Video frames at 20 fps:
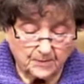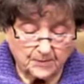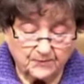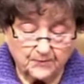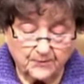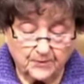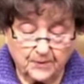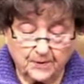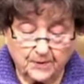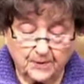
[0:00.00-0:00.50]

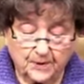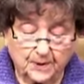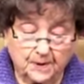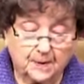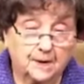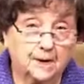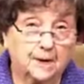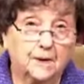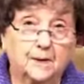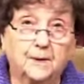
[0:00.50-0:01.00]
Thelma
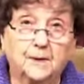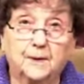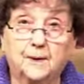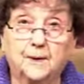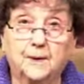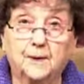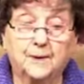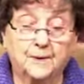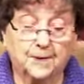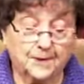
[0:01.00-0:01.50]
for
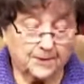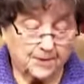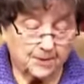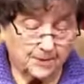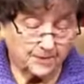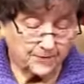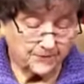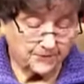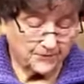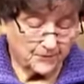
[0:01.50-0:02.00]

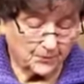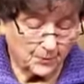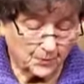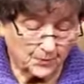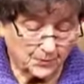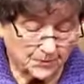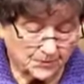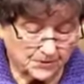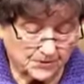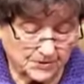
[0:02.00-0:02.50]
her and her
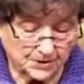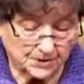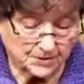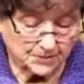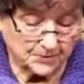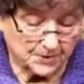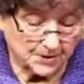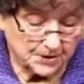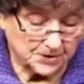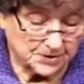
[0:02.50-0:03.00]
fourth
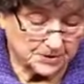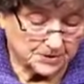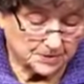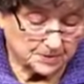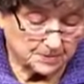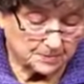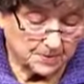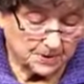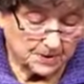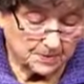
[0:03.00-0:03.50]

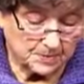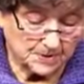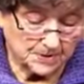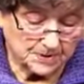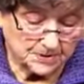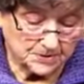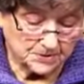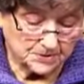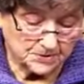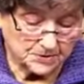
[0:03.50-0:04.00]
generation of
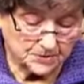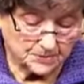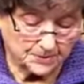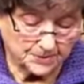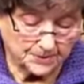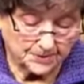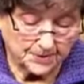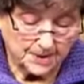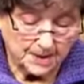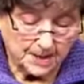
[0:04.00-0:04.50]
babies and
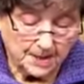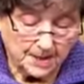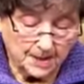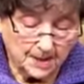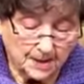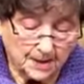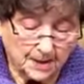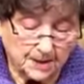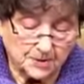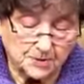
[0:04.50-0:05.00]
children.
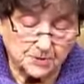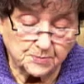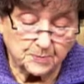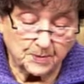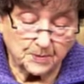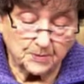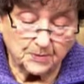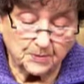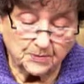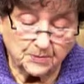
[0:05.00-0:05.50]

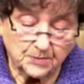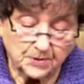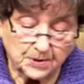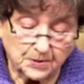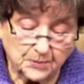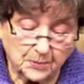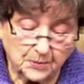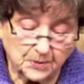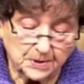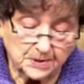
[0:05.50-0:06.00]

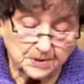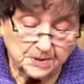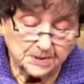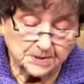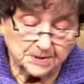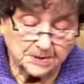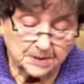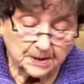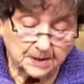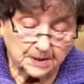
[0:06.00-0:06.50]
Unspoken
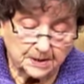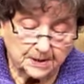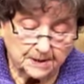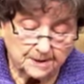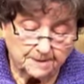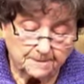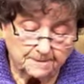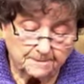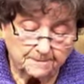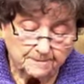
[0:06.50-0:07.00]
request
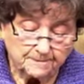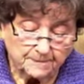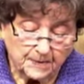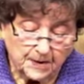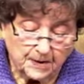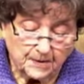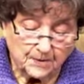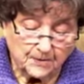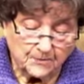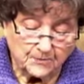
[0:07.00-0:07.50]

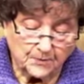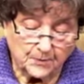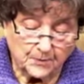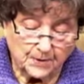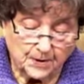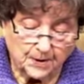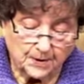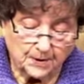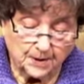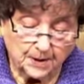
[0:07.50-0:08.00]

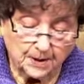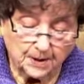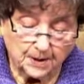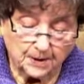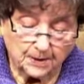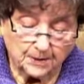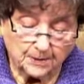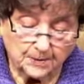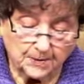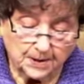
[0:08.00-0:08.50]
for
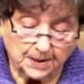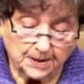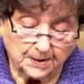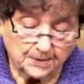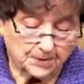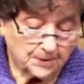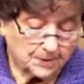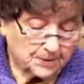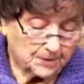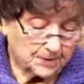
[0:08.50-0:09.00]
a
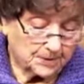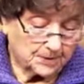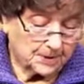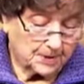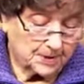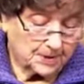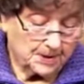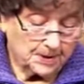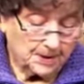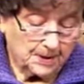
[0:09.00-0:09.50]

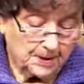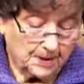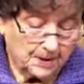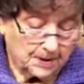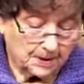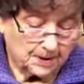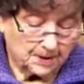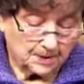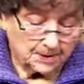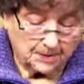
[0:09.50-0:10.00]
granddaughter,
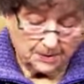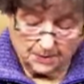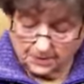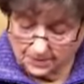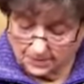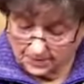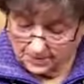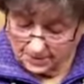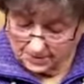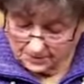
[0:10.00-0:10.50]

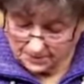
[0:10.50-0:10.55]
or